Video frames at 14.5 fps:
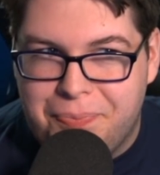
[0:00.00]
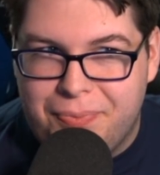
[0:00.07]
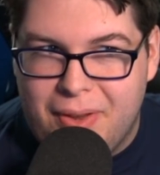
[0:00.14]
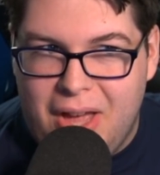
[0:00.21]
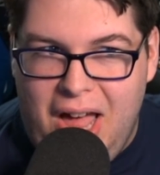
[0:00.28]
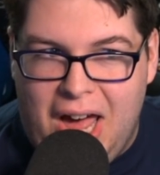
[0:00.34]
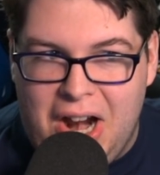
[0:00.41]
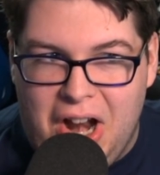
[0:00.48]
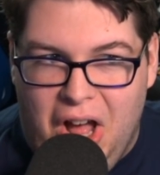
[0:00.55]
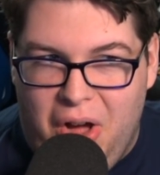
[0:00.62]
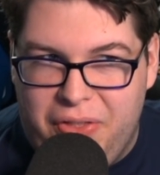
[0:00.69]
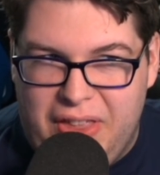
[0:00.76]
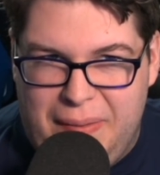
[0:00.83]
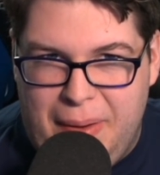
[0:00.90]
I don't
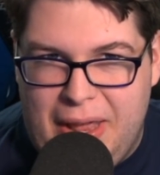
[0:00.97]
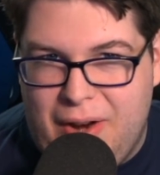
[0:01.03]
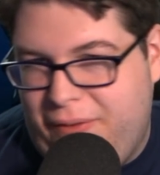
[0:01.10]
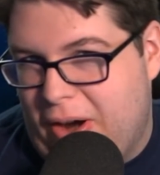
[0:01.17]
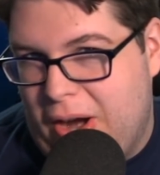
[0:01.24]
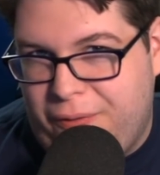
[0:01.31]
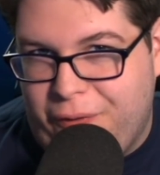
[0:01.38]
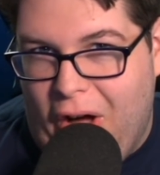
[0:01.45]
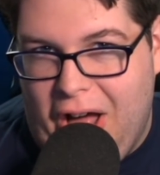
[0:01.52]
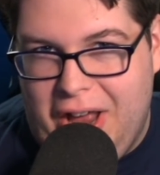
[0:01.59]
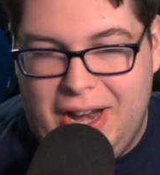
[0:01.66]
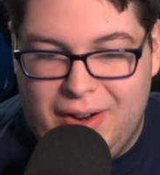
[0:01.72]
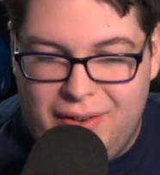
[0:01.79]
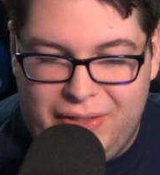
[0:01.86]
know, they made it very
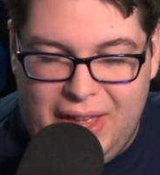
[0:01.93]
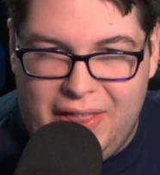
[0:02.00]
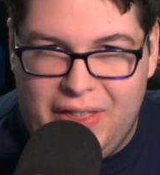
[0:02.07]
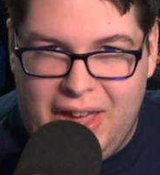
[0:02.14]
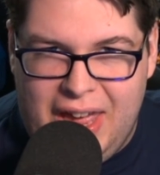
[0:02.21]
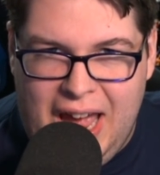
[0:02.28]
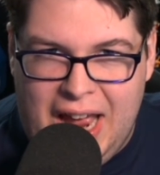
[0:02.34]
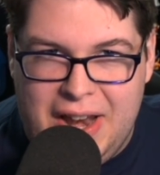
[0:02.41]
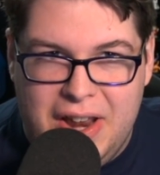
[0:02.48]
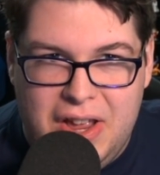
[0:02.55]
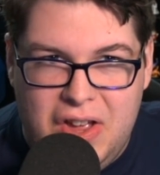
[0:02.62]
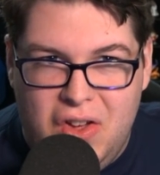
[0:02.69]
fun. And